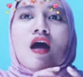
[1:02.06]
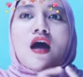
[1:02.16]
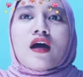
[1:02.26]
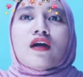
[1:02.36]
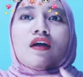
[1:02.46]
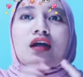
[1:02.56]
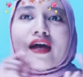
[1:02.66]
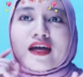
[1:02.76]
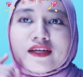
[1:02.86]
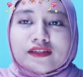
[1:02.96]
are
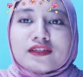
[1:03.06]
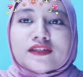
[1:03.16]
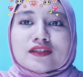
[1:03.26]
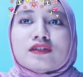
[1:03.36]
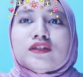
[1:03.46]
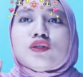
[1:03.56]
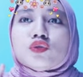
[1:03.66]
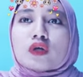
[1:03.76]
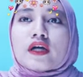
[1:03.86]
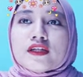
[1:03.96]
identical
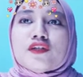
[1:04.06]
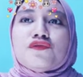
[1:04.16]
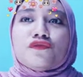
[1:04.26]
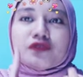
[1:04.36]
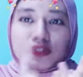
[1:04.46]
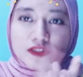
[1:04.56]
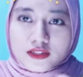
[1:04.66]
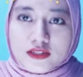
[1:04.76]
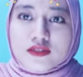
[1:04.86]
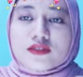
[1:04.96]
to other
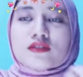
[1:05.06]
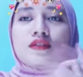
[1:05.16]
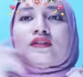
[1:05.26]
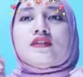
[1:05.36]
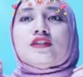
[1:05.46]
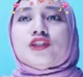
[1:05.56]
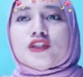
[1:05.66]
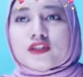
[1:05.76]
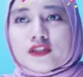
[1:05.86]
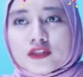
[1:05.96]
physics,
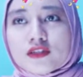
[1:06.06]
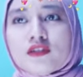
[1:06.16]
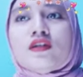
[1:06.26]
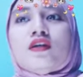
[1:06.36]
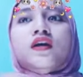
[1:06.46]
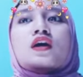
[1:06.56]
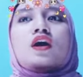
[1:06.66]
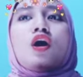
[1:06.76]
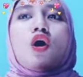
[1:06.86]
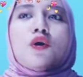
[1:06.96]
engineer,
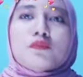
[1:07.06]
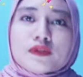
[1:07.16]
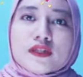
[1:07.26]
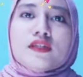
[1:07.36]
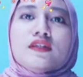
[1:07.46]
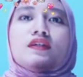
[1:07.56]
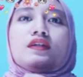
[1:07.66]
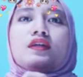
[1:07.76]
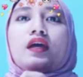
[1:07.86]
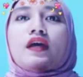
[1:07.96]
optic,
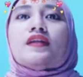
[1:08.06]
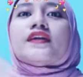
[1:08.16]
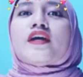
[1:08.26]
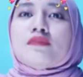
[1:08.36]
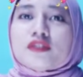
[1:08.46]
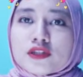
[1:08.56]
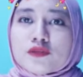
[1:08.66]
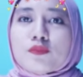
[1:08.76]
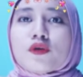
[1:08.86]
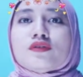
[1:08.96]
and chemistry
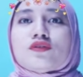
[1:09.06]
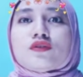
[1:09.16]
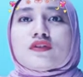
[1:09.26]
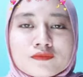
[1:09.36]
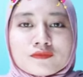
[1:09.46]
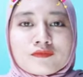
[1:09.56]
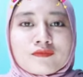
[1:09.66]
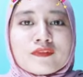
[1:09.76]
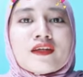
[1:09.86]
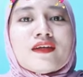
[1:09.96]
point sources.
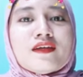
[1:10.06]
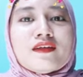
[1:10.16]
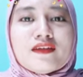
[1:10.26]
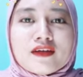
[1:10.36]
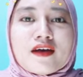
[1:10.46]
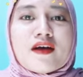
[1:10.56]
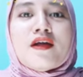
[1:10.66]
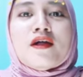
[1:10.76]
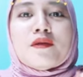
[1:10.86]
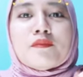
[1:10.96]
There are
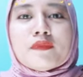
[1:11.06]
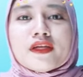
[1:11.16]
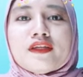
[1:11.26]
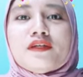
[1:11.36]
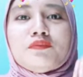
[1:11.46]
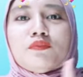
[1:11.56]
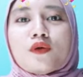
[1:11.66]
many